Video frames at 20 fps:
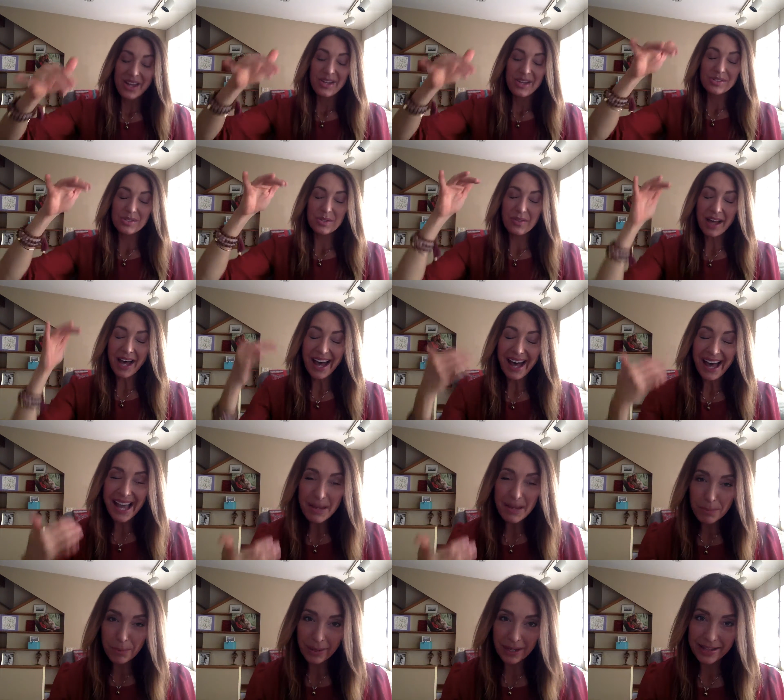So the
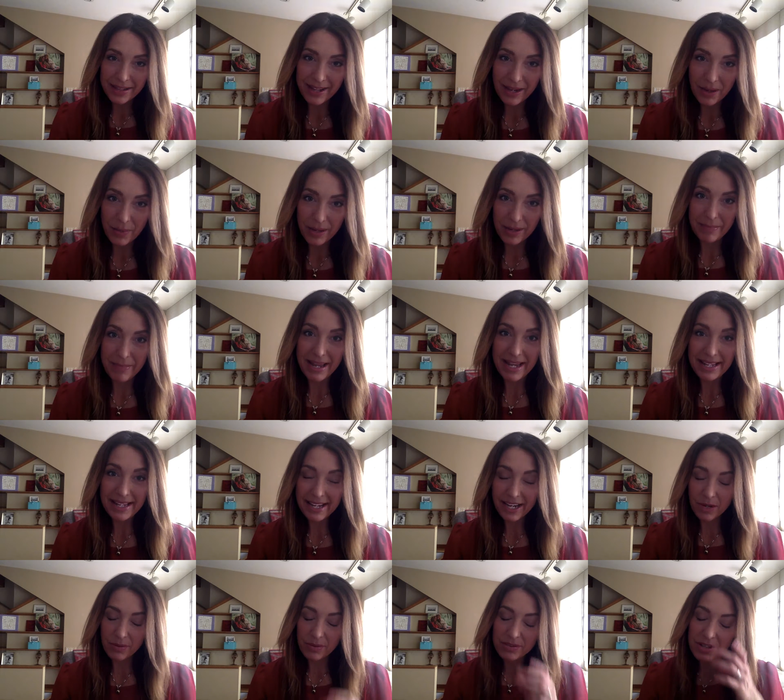high point that I want to make
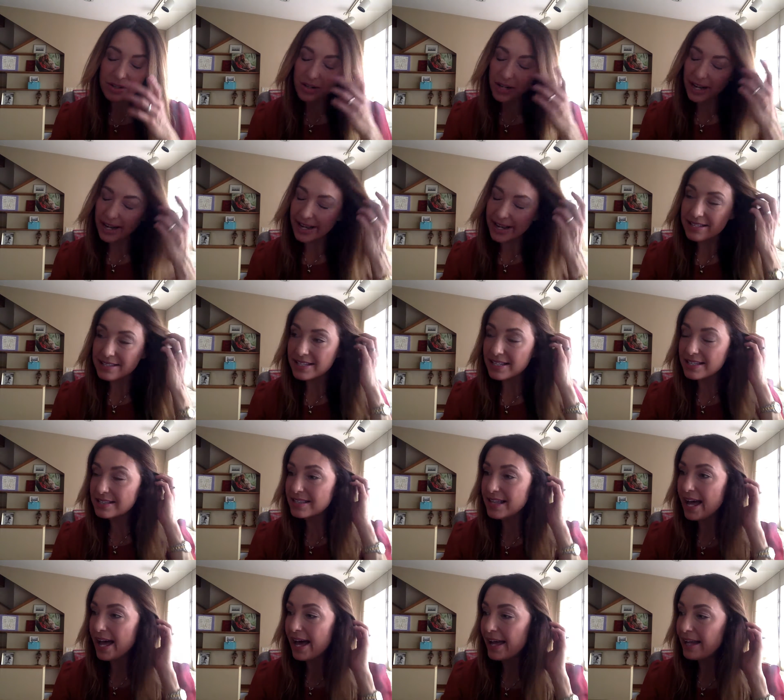here with you guys
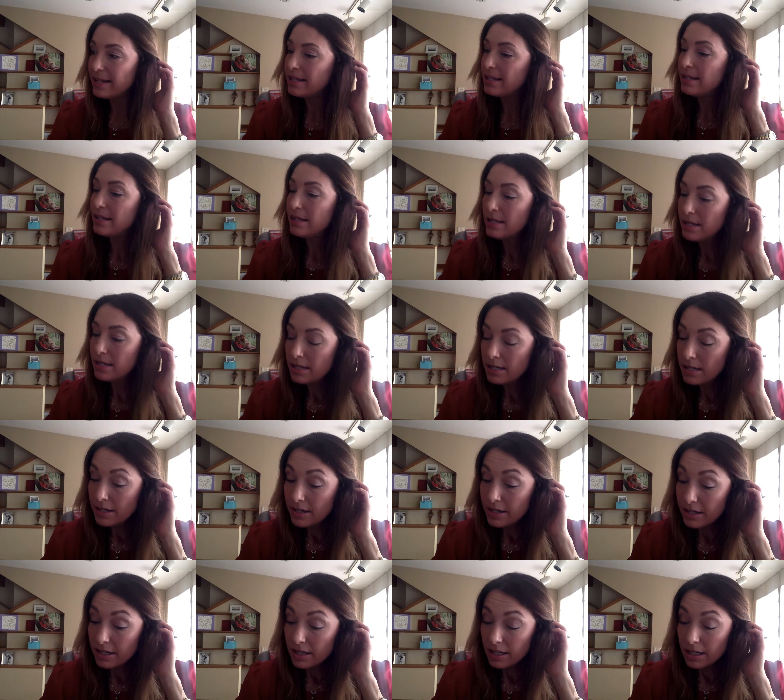is that,
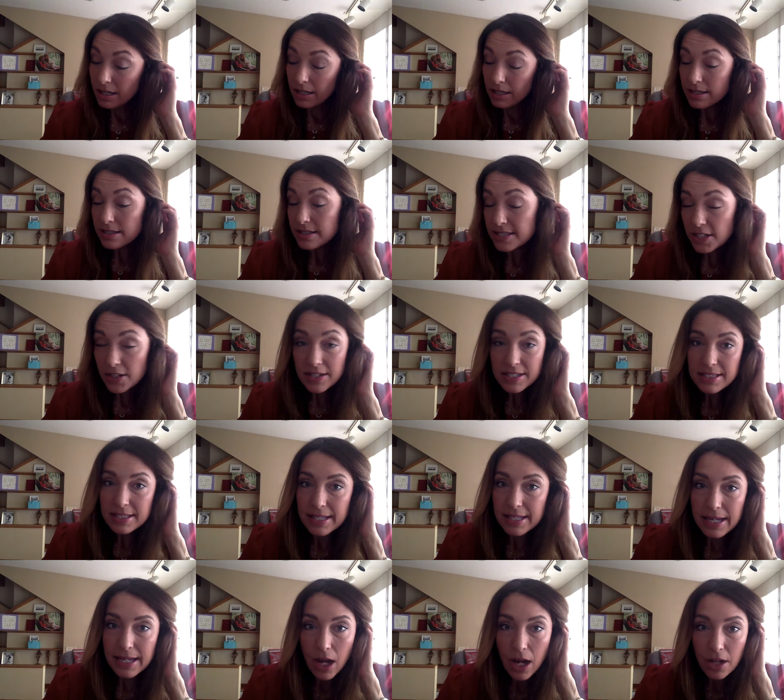
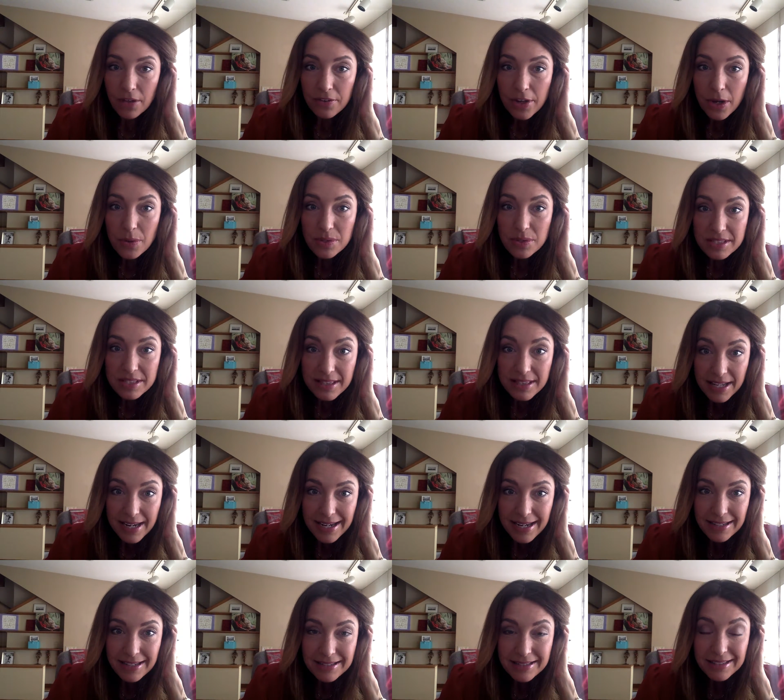seriously, all those
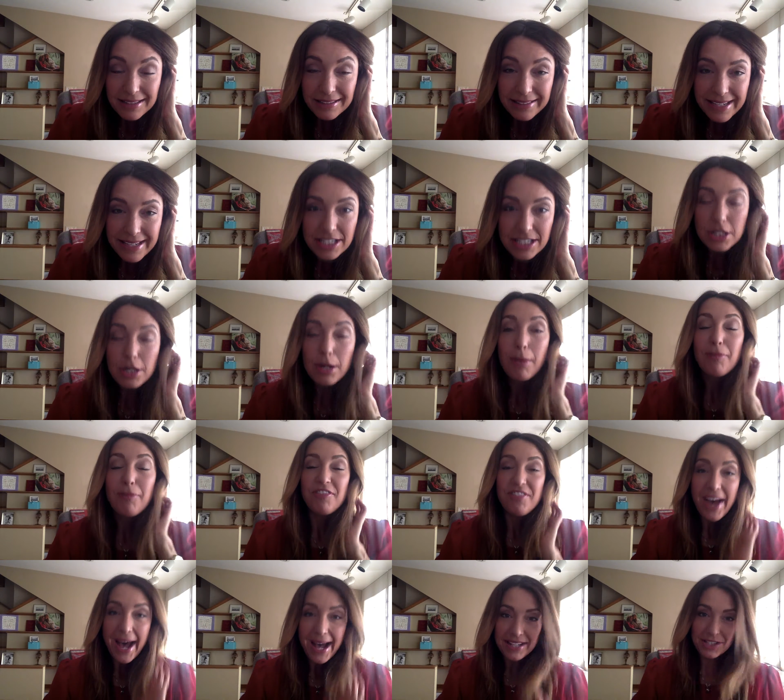things lead to
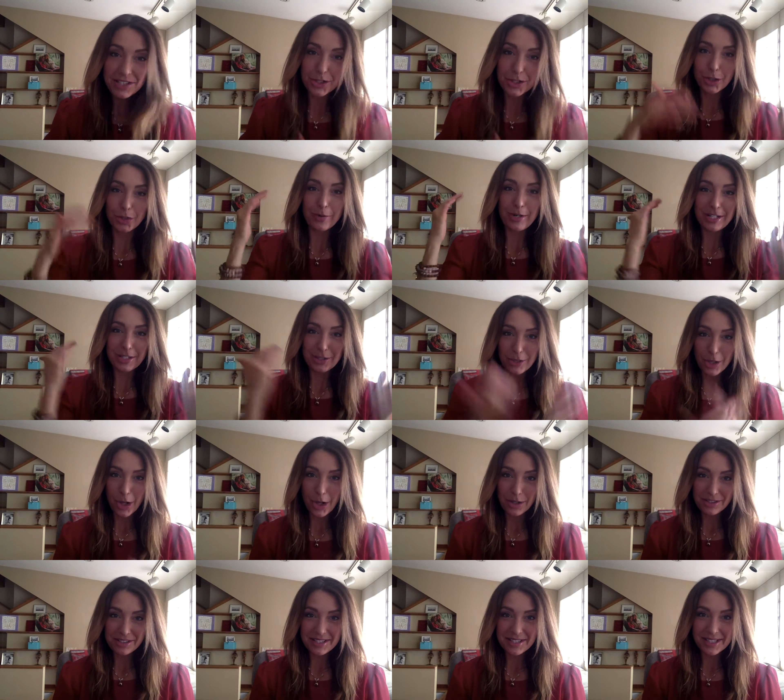faster
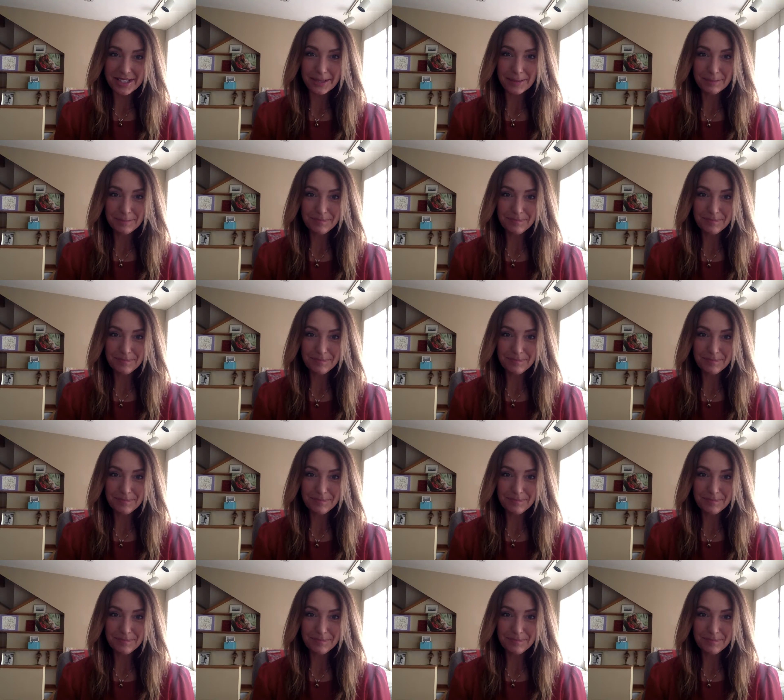results.